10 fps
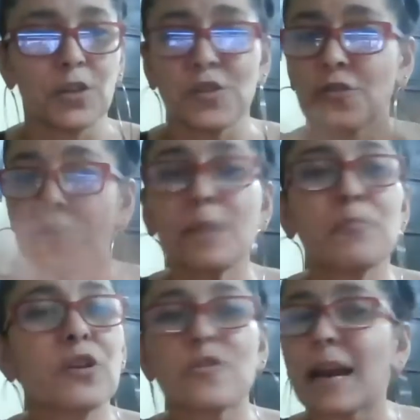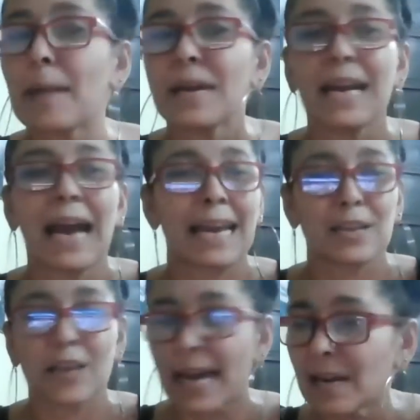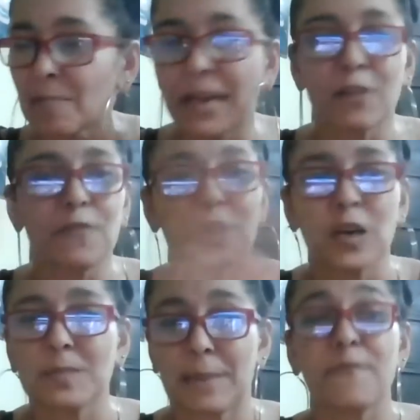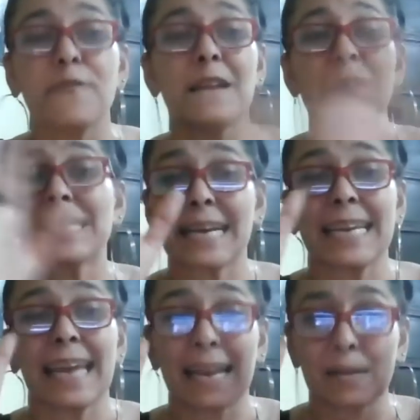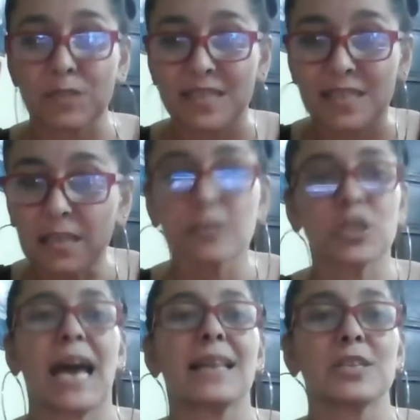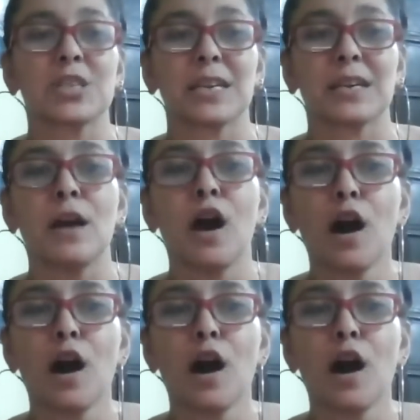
know, Udemy programming. I edit my own films. I'm very techie, and it was still challenging